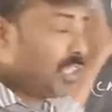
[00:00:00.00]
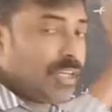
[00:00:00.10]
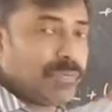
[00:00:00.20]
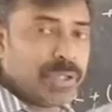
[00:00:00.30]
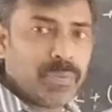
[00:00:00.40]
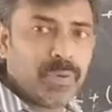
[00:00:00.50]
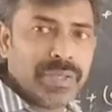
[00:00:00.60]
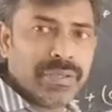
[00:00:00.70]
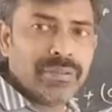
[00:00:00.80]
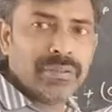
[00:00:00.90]
treated with
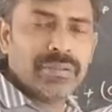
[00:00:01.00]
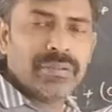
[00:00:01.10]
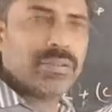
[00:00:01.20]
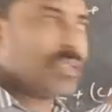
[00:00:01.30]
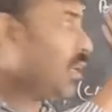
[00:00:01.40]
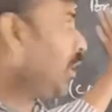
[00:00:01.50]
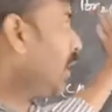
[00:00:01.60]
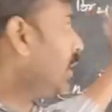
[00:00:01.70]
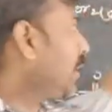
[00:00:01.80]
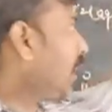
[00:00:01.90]
bromine, the
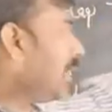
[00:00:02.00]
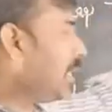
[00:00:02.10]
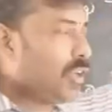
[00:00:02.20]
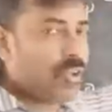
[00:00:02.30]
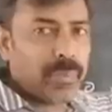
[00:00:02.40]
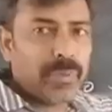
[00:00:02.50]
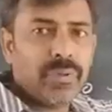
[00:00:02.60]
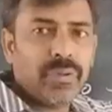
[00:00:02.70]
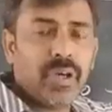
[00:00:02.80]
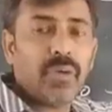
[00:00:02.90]
aldehydic
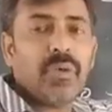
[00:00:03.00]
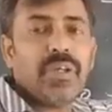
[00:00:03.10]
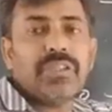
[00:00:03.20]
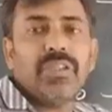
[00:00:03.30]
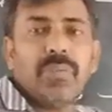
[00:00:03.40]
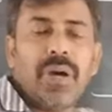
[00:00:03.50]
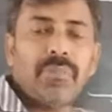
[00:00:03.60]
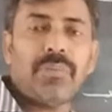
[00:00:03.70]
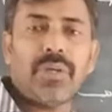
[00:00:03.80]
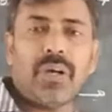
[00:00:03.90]
group converts in the
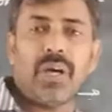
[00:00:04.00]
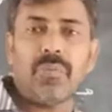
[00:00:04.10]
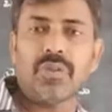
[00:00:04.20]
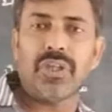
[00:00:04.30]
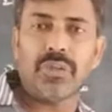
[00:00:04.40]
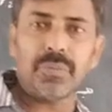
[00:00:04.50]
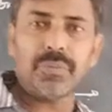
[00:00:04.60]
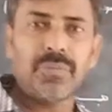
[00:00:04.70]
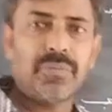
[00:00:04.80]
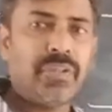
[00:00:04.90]
form of the carboxyl
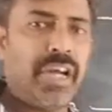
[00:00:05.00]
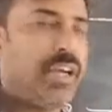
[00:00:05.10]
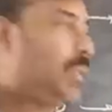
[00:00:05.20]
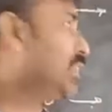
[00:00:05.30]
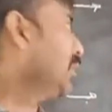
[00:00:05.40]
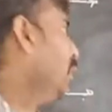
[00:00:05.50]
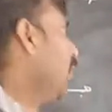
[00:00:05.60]
group. That means a